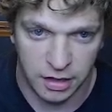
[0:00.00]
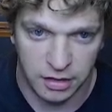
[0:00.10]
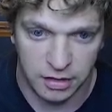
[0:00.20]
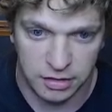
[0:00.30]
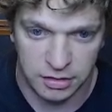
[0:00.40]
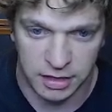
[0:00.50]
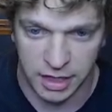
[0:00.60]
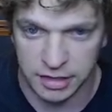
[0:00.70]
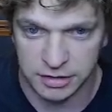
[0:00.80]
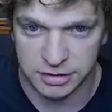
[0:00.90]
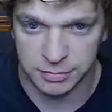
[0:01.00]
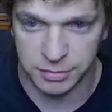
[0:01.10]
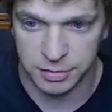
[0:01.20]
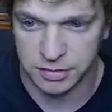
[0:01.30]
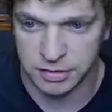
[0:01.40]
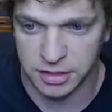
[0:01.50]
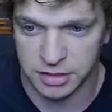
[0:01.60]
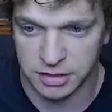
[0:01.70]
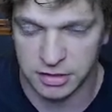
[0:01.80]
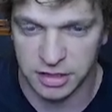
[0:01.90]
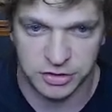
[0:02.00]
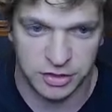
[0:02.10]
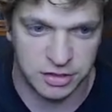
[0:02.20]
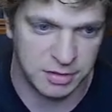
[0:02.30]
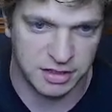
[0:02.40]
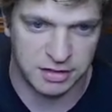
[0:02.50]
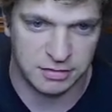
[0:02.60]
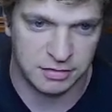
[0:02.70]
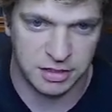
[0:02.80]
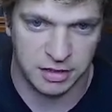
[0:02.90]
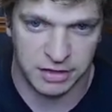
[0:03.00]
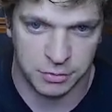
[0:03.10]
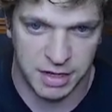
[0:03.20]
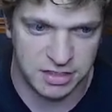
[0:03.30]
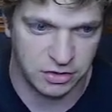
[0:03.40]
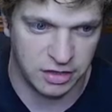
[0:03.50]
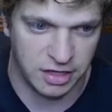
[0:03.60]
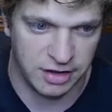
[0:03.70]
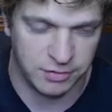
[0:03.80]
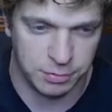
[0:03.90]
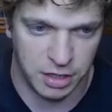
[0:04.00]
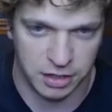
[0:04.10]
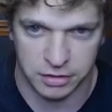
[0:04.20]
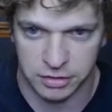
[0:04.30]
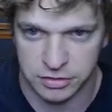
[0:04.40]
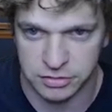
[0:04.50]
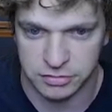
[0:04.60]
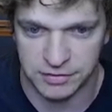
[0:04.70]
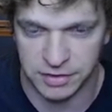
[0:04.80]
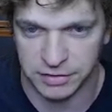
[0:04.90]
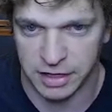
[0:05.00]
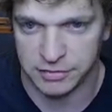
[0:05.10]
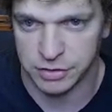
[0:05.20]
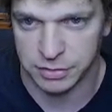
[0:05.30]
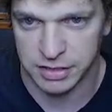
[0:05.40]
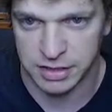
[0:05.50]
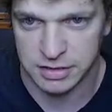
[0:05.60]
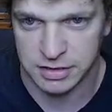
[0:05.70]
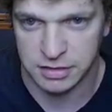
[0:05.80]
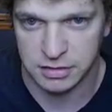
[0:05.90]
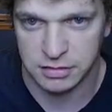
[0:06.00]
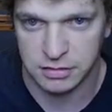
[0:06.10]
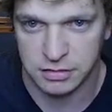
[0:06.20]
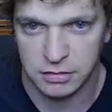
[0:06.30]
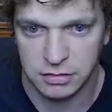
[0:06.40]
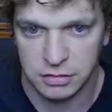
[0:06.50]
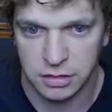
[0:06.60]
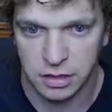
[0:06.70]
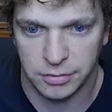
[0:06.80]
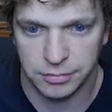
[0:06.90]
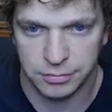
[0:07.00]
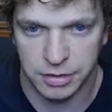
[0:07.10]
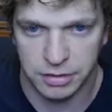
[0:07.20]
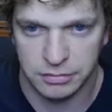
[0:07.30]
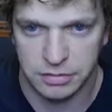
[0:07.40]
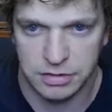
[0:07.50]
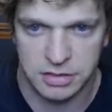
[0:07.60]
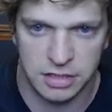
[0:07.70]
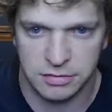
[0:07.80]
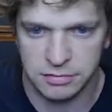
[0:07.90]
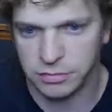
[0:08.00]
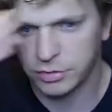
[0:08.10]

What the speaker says: Yeah, next turn I was going to be able to kill the Effort Master and have a blocker to gain 5 life, trade with this, and but instead we're just dead.